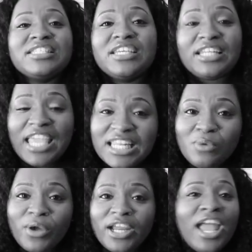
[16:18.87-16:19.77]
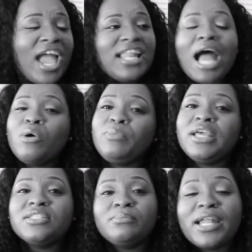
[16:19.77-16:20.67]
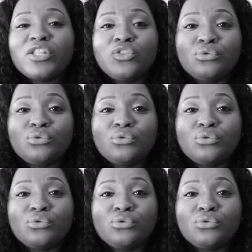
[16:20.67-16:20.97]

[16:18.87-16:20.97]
is good anywhere and I will pay somebody